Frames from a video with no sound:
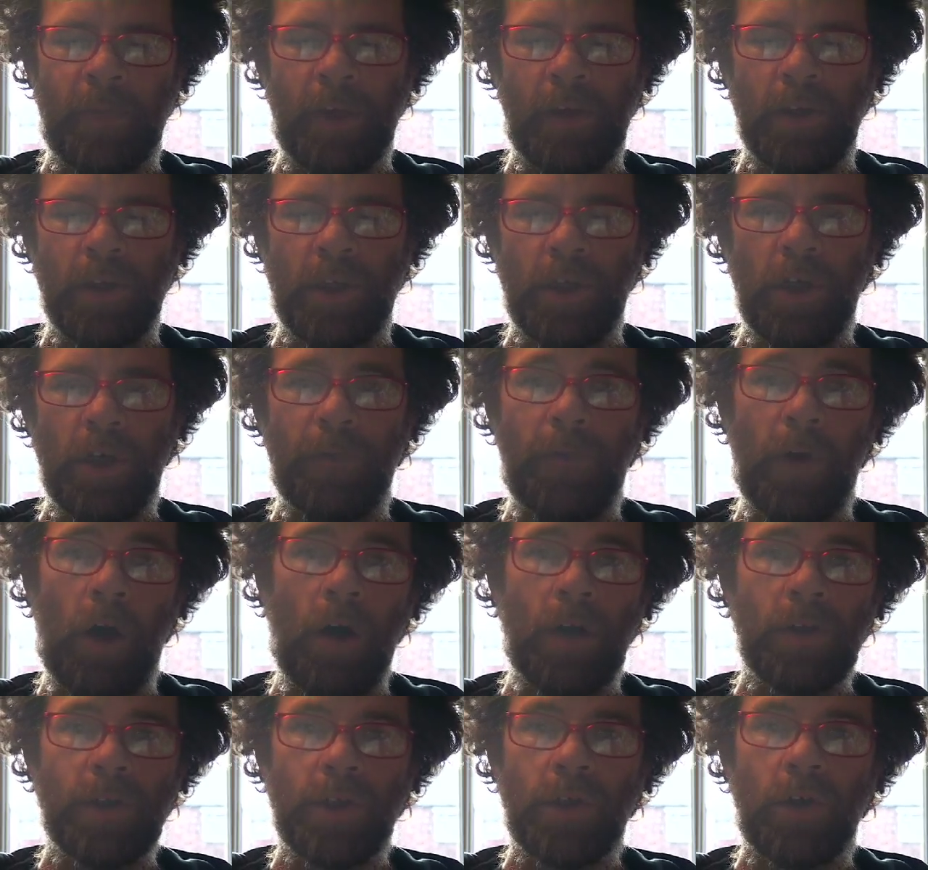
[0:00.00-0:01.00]
Serve
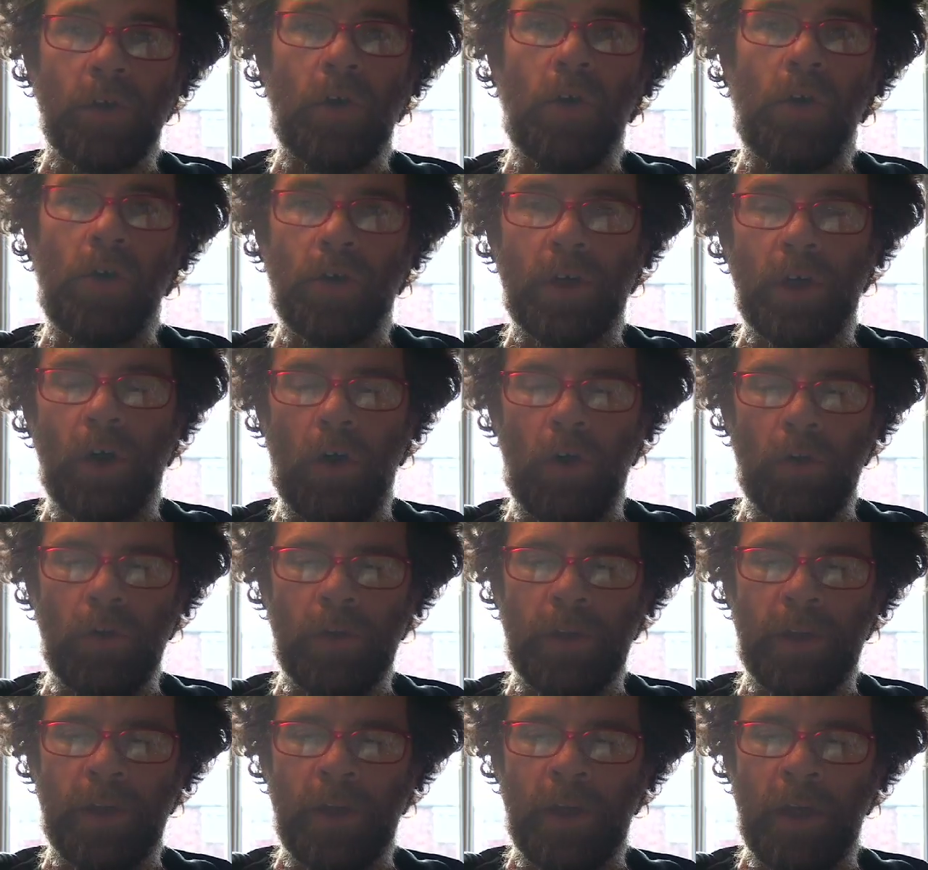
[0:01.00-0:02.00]
hot or
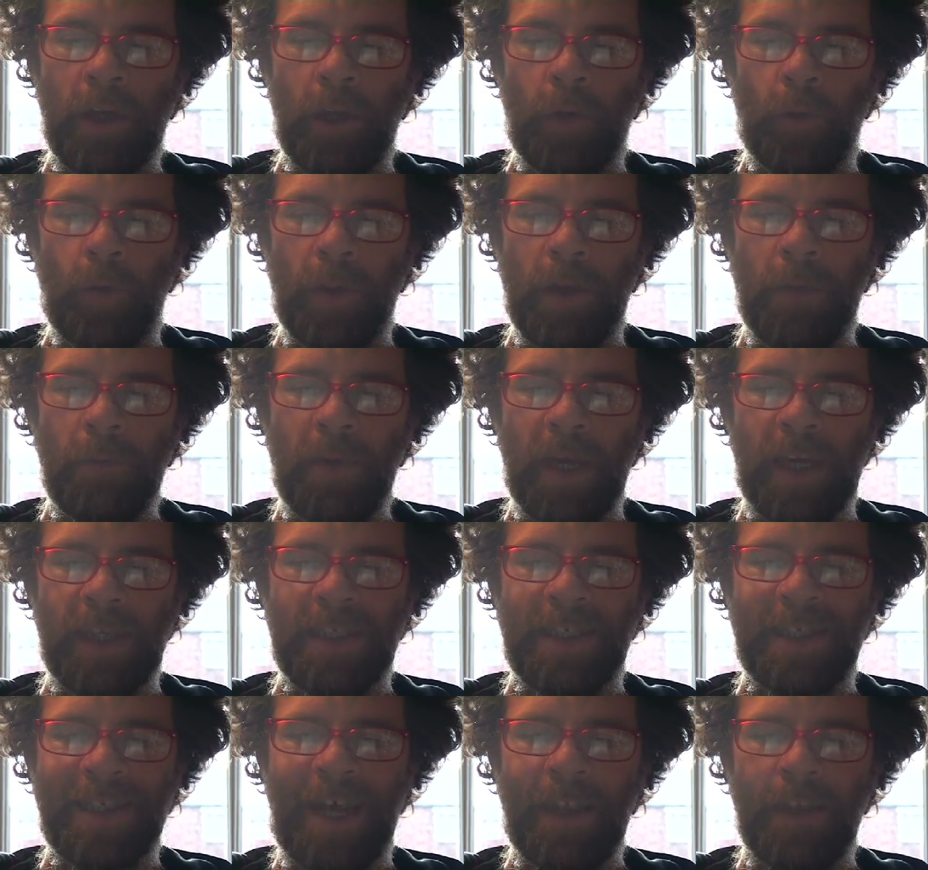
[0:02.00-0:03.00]
cold with a
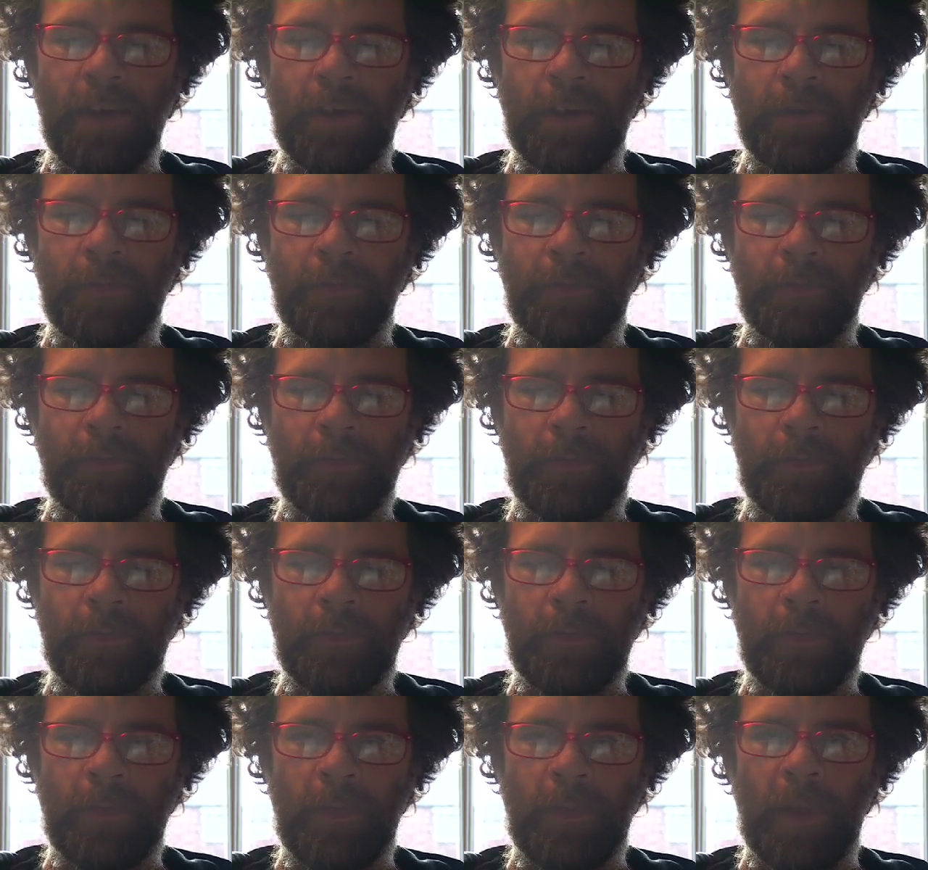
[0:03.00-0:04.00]
mixed salad.
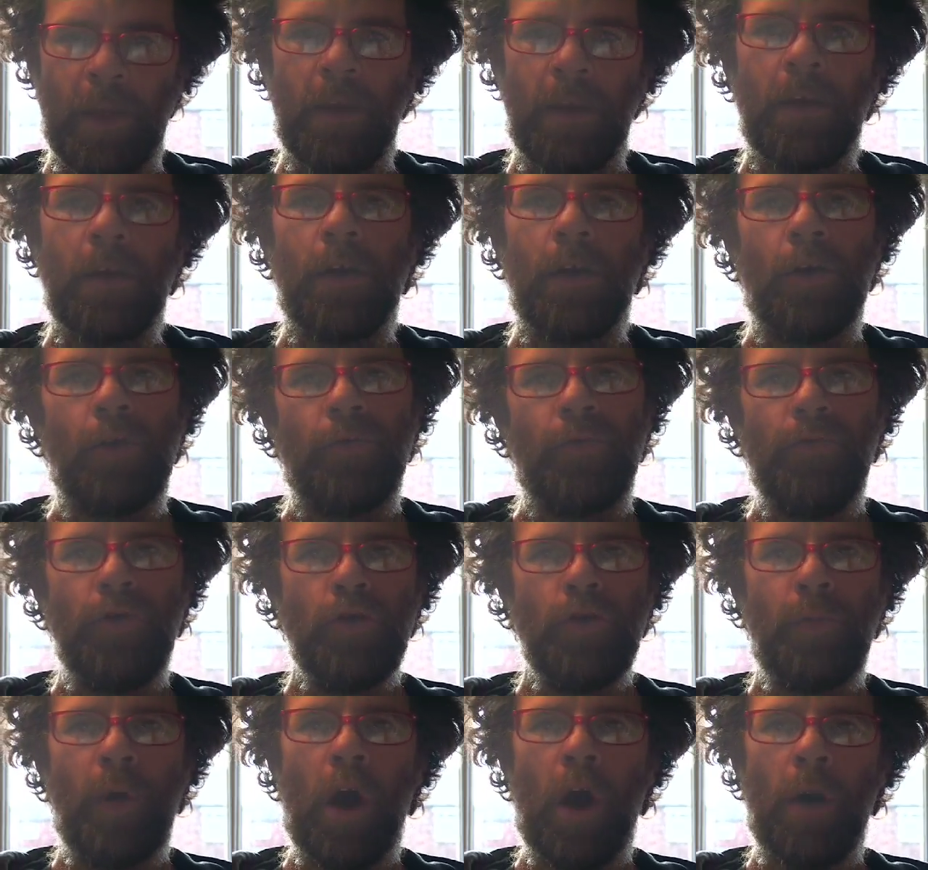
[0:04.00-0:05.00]

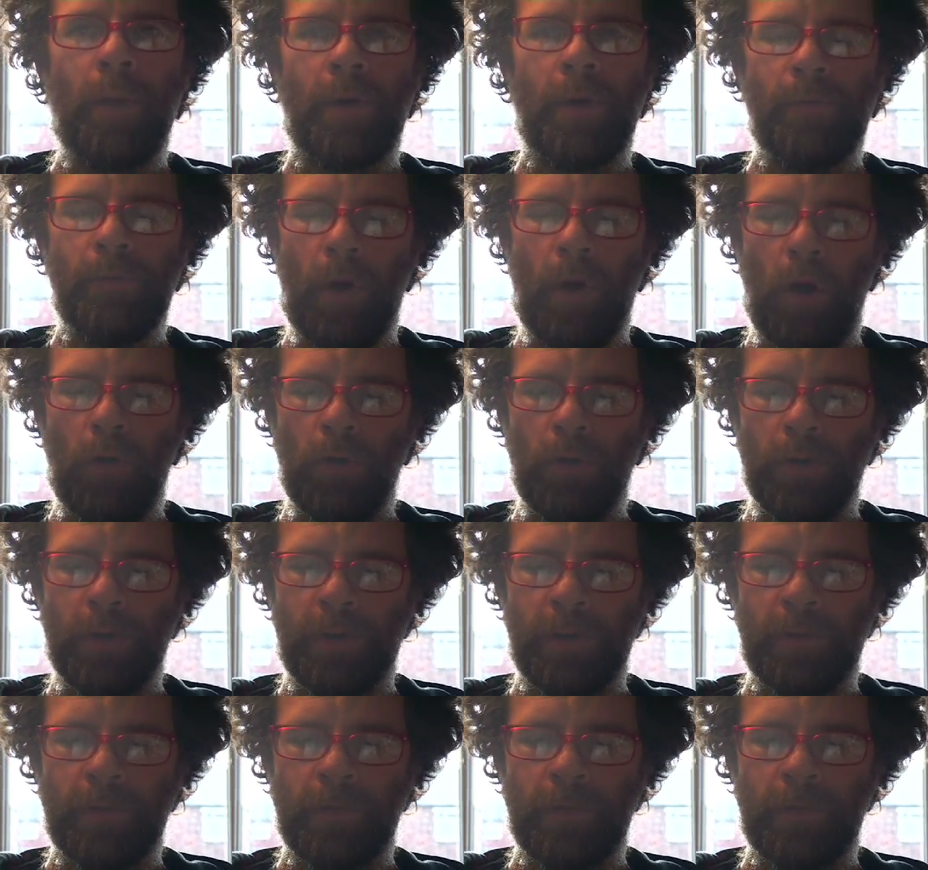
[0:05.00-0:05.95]
Rhubarb mould.